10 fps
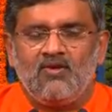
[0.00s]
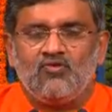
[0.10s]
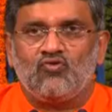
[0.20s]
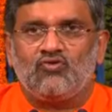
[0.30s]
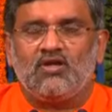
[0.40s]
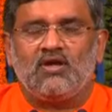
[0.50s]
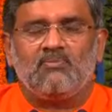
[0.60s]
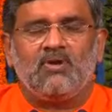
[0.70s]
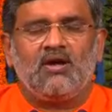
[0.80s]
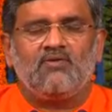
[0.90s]
So
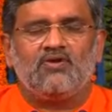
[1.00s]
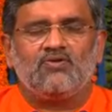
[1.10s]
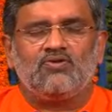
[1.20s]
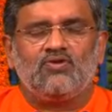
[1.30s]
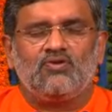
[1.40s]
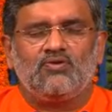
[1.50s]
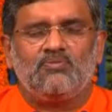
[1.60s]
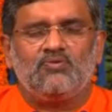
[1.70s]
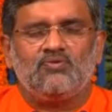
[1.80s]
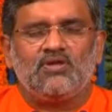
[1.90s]
dharma viruddho
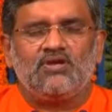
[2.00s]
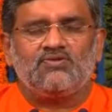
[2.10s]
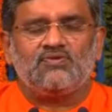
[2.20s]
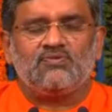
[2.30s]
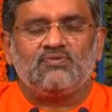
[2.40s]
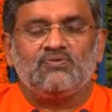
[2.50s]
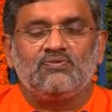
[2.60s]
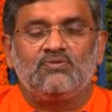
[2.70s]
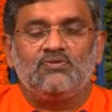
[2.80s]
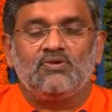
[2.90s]
bhuteshu
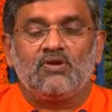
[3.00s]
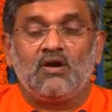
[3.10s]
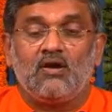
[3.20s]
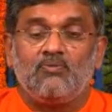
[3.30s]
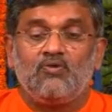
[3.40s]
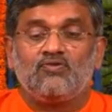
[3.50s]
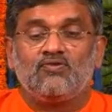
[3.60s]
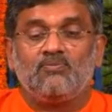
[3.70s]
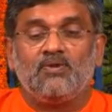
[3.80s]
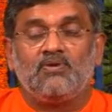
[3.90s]

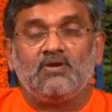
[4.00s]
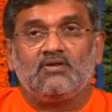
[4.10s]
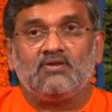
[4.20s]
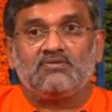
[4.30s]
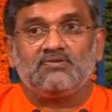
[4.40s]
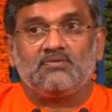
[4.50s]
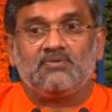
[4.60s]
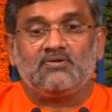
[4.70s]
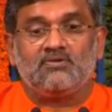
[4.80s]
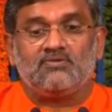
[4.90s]
kamosmi
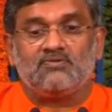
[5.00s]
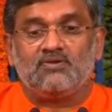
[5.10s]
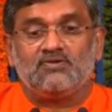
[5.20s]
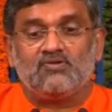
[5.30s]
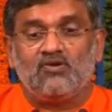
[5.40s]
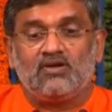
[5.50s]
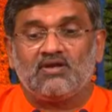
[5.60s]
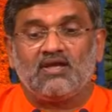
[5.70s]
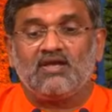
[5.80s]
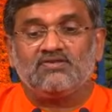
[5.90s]
bharatarshava. So he is not
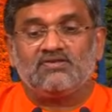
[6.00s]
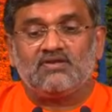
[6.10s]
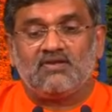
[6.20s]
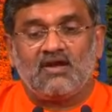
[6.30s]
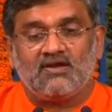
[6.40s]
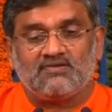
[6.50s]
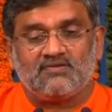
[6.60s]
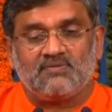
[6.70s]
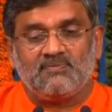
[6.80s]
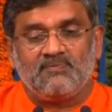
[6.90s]
against
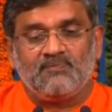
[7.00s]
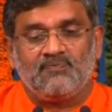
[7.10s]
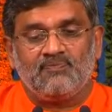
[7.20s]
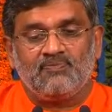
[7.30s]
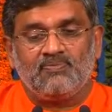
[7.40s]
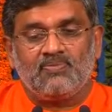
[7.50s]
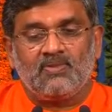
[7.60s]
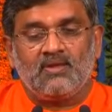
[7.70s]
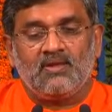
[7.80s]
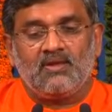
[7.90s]
desires.
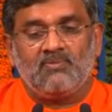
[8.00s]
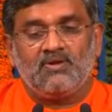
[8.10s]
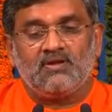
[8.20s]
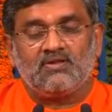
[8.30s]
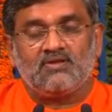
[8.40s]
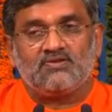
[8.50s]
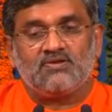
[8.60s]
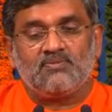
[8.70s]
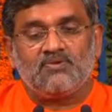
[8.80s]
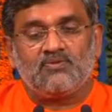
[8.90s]
Hey
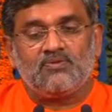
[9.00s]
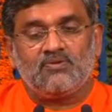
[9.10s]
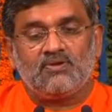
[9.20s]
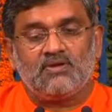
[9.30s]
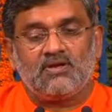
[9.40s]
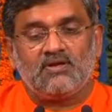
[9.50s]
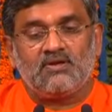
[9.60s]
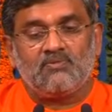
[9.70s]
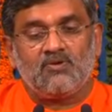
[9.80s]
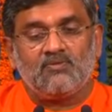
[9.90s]
Bharatarishabha, O great
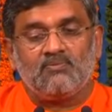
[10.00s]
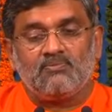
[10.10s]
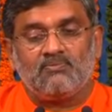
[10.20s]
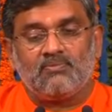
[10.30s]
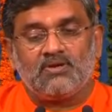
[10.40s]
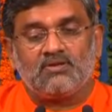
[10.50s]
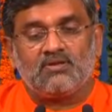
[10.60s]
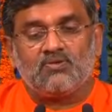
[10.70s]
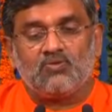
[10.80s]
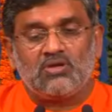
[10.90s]
among
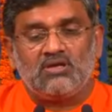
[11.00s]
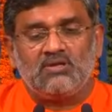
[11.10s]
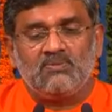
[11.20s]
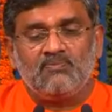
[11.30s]
Bharata Kula,